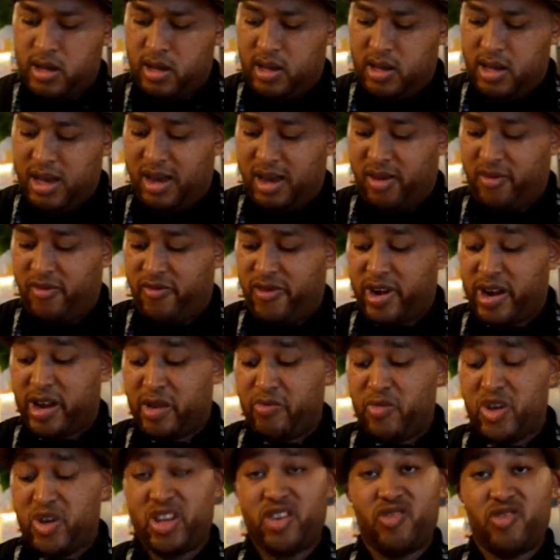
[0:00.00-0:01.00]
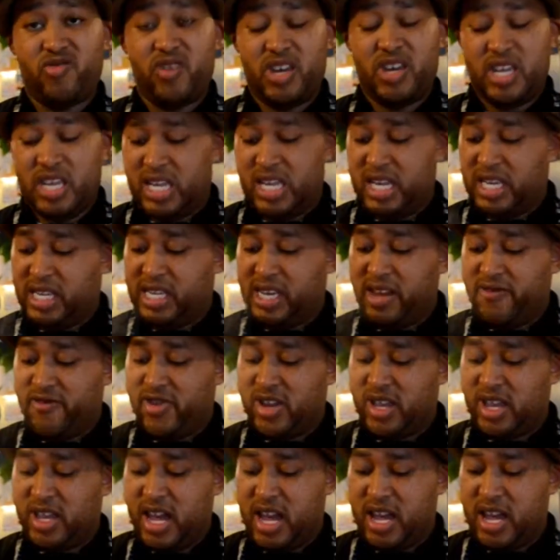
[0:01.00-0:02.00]
I don't recommend you eat this every
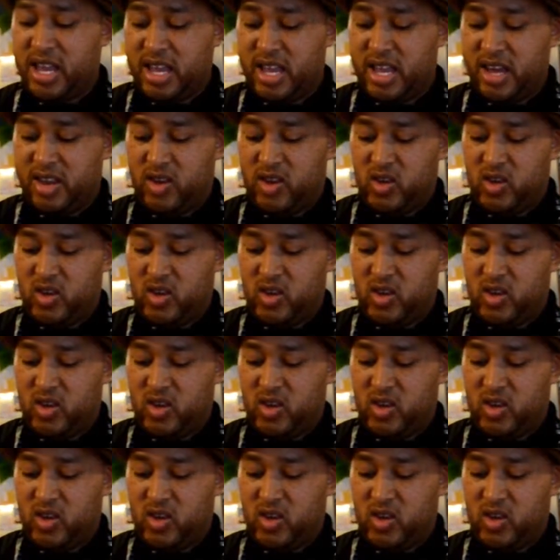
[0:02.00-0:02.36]
day now.